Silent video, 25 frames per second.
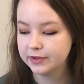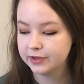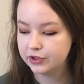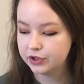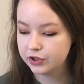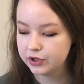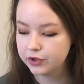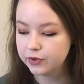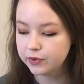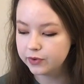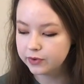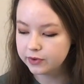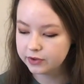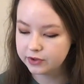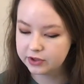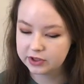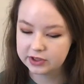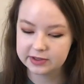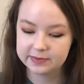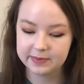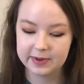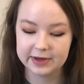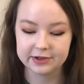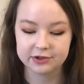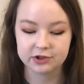do,
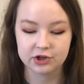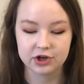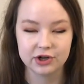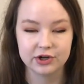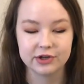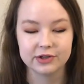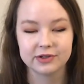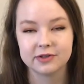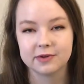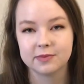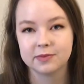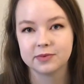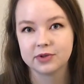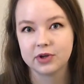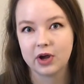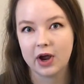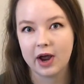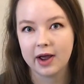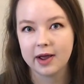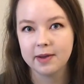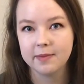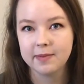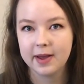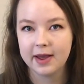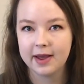just make sure you
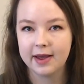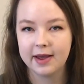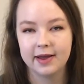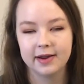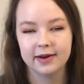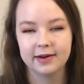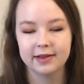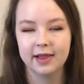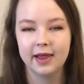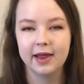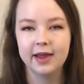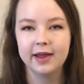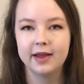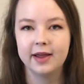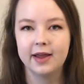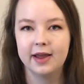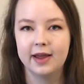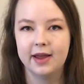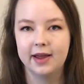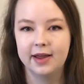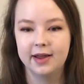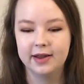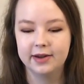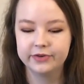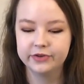subscribe and like,
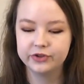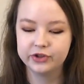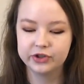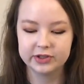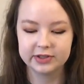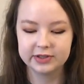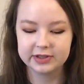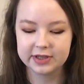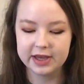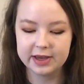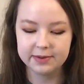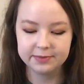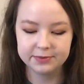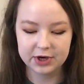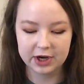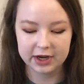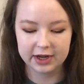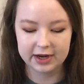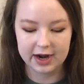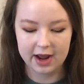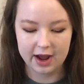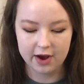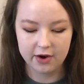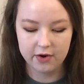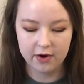and just keep
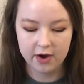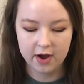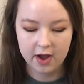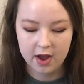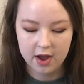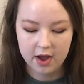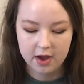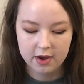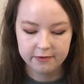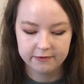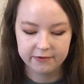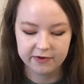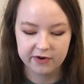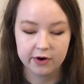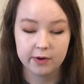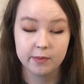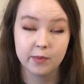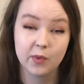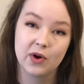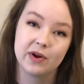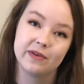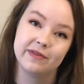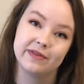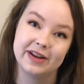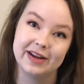checking out for
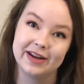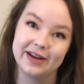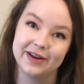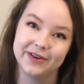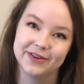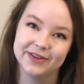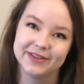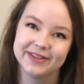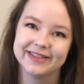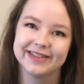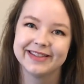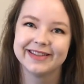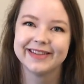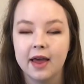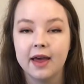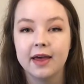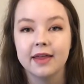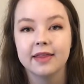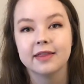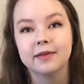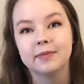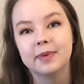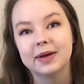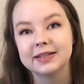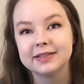more videos.
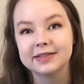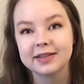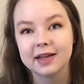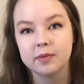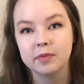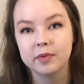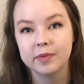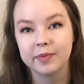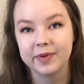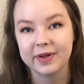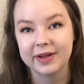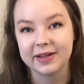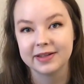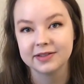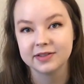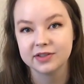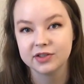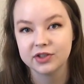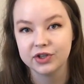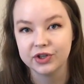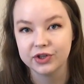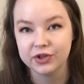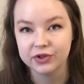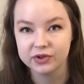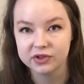The best type of
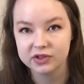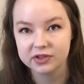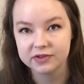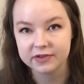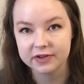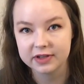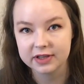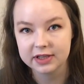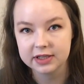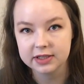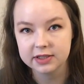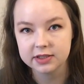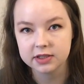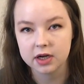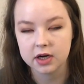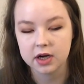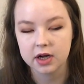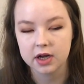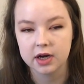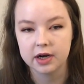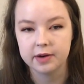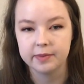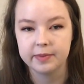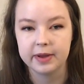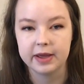plants to use for this are
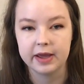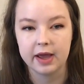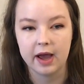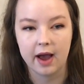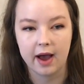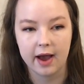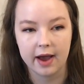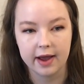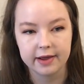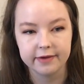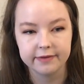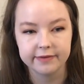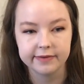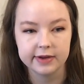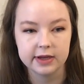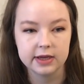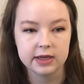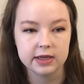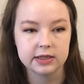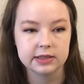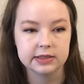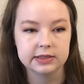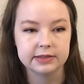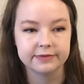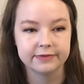going to be
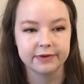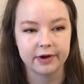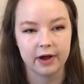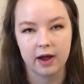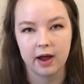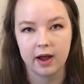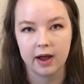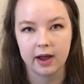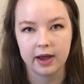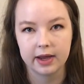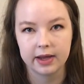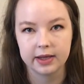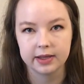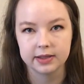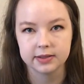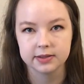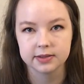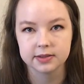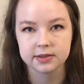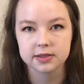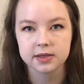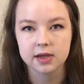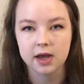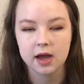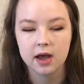ivies,
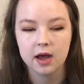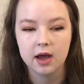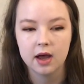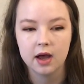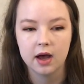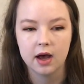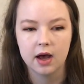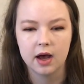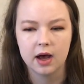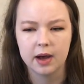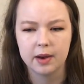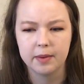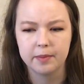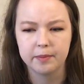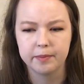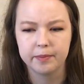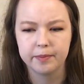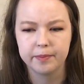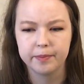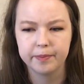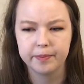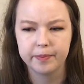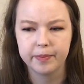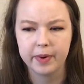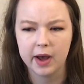vines,
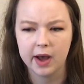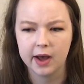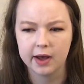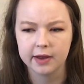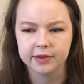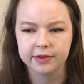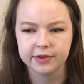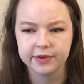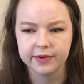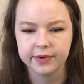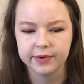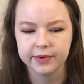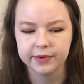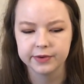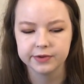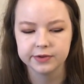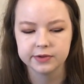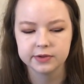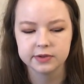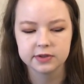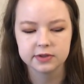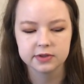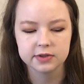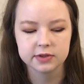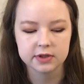
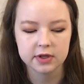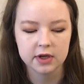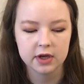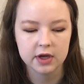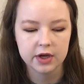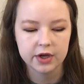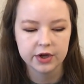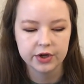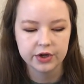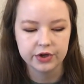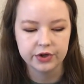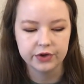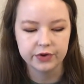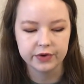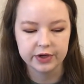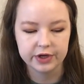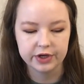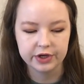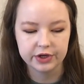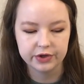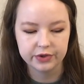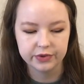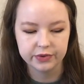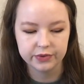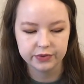pothos. You
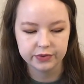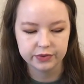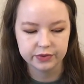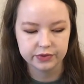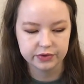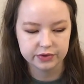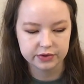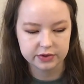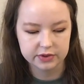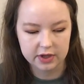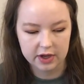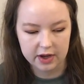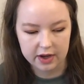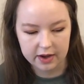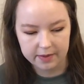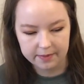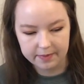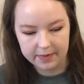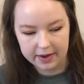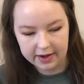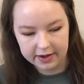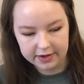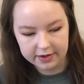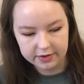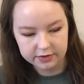can use,
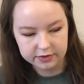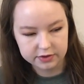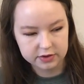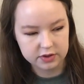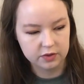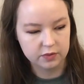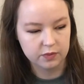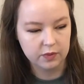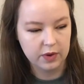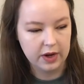I used a